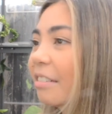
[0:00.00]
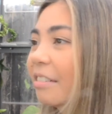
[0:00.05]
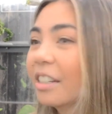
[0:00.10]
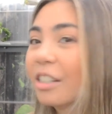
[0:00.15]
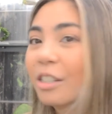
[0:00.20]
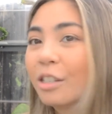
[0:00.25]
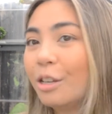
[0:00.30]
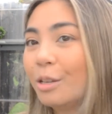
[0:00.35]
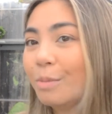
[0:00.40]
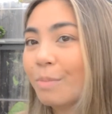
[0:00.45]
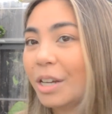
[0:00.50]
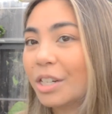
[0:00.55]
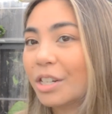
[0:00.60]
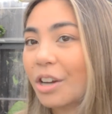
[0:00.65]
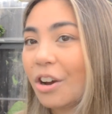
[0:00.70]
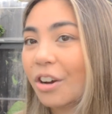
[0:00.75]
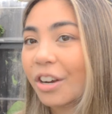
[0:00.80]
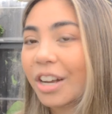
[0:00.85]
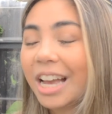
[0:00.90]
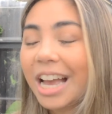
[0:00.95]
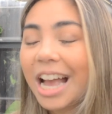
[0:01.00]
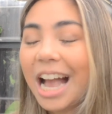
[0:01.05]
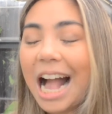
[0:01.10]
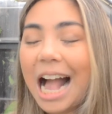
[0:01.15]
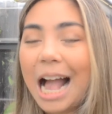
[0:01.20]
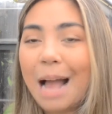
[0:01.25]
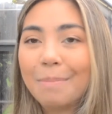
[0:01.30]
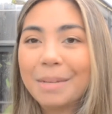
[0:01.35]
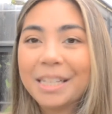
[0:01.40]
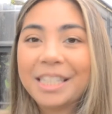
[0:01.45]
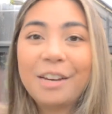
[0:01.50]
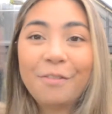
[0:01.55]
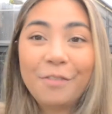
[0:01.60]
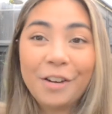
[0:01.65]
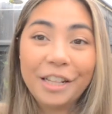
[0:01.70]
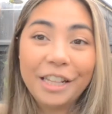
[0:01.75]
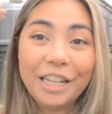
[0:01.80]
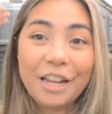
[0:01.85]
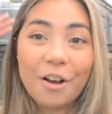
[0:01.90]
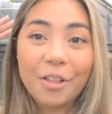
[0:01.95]
excuse my dog, is
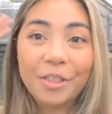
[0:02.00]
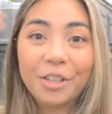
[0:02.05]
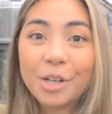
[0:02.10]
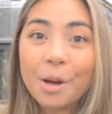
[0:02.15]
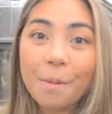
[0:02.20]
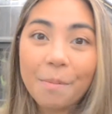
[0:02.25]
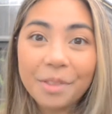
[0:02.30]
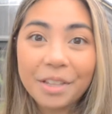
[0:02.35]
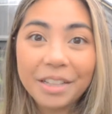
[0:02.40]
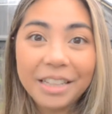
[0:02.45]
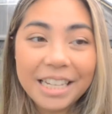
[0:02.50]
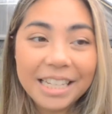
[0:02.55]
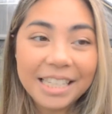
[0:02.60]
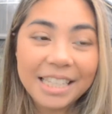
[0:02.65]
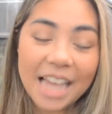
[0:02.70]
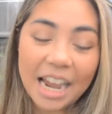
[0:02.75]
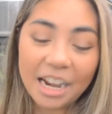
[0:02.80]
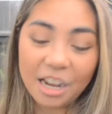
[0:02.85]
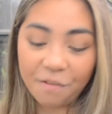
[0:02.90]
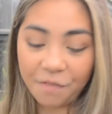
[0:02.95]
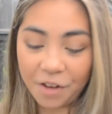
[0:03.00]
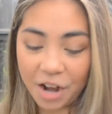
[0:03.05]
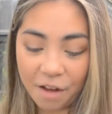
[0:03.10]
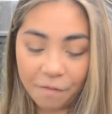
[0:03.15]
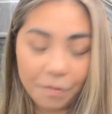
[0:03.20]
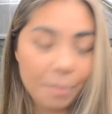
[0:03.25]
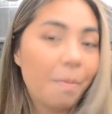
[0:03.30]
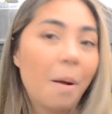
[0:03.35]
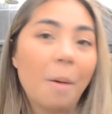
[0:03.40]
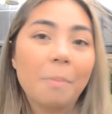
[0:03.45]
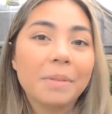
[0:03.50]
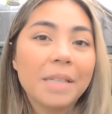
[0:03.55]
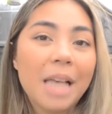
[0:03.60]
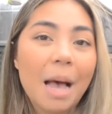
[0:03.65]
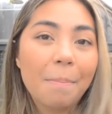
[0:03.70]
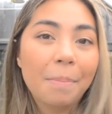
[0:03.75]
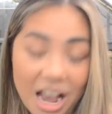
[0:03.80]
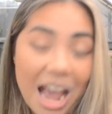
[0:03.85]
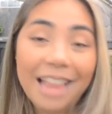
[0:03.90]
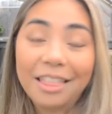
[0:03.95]
definitely on the top of the list, that if it ever pops
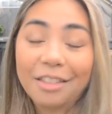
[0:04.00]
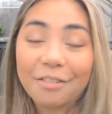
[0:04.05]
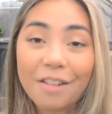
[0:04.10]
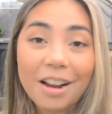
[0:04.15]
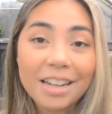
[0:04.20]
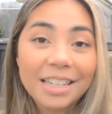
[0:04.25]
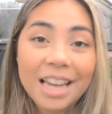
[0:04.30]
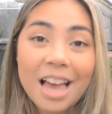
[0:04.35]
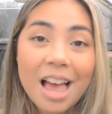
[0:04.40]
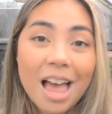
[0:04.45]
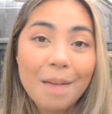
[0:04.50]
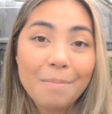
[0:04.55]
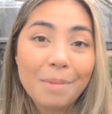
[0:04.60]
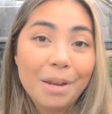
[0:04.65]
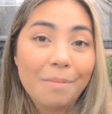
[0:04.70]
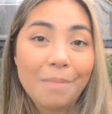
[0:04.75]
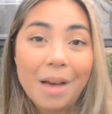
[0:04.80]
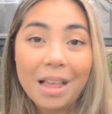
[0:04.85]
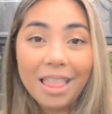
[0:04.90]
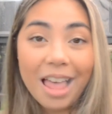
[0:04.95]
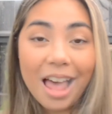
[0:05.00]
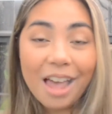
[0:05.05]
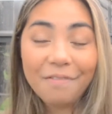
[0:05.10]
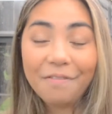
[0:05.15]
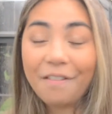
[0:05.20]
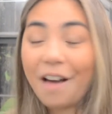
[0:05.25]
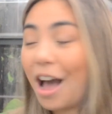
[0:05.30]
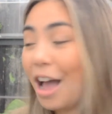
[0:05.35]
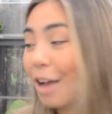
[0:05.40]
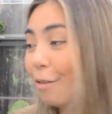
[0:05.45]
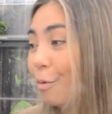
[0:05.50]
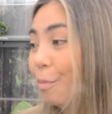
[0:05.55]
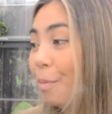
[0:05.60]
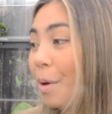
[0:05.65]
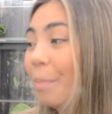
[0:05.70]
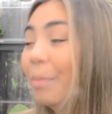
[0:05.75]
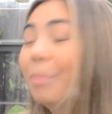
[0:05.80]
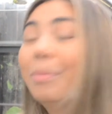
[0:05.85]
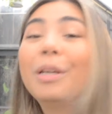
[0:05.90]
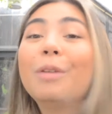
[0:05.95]
up at the right time in my life, I will
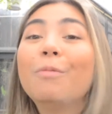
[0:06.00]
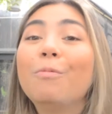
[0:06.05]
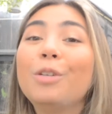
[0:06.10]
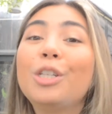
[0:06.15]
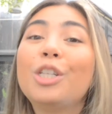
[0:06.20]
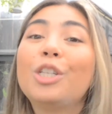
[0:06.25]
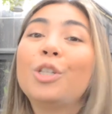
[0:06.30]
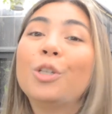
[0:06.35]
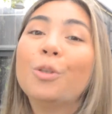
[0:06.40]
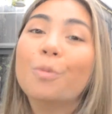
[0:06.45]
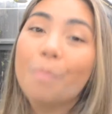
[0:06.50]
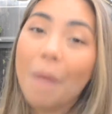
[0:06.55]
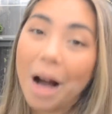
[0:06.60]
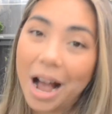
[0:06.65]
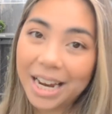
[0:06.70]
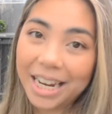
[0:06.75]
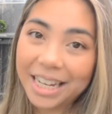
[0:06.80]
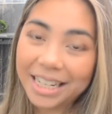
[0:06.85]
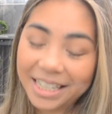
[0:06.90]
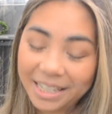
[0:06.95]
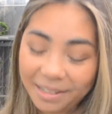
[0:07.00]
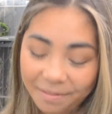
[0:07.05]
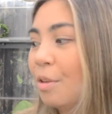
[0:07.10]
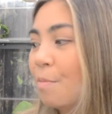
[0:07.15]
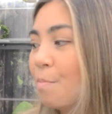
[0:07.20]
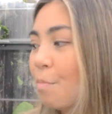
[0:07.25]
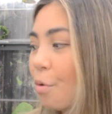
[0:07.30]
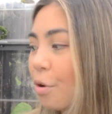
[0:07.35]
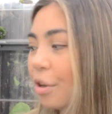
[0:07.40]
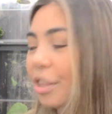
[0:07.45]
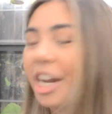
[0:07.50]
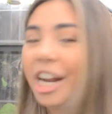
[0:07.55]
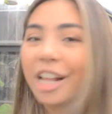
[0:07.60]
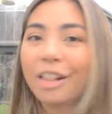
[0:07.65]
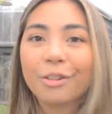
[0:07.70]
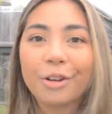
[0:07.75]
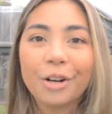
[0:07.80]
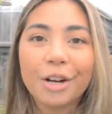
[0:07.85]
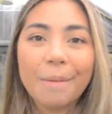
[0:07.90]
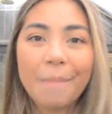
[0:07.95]
probably wish to buy it. The more that I
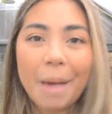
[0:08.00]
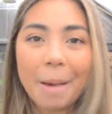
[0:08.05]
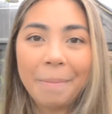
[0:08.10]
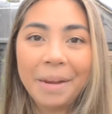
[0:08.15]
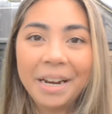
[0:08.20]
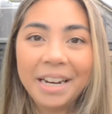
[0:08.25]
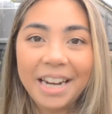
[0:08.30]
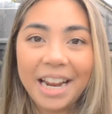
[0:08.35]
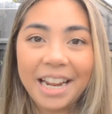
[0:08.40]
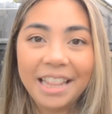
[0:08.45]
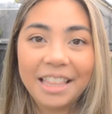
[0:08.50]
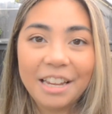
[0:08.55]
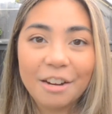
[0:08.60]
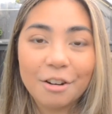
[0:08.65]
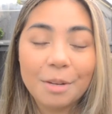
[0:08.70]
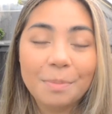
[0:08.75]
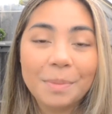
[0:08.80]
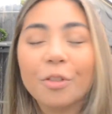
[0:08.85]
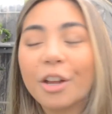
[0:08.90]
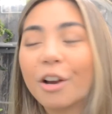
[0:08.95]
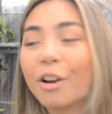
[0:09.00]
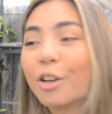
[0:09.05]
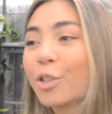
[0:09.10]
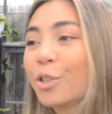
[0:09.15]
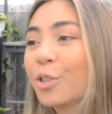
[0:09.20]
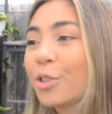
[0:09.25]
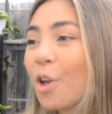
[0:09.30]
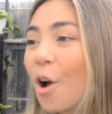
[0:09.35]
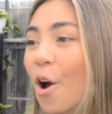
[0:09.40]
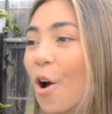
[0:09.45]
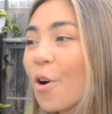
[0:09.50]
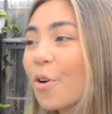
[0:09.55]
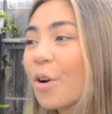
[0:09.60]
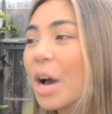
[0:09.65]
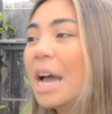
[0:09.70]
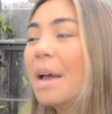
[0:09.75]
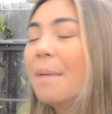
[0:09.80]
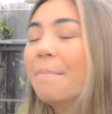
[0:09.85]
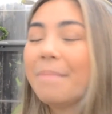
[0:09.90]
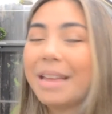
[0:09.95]
learn about pendant anthuriums, there are so
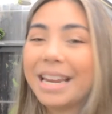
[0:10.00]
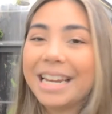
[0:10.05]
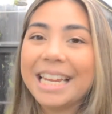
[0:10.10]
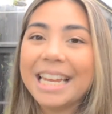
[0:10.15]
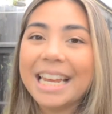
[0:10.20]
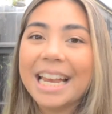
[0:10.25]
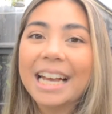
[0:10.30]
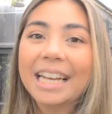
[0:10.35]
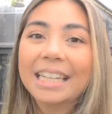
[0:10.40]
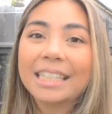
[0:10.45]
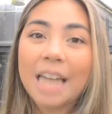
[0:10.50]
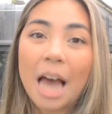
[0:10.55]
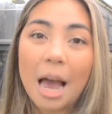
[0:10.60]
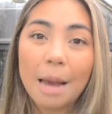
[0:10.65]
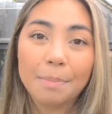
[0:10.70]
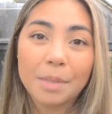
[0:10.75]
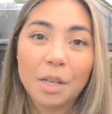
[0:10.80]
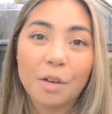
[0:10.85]
many types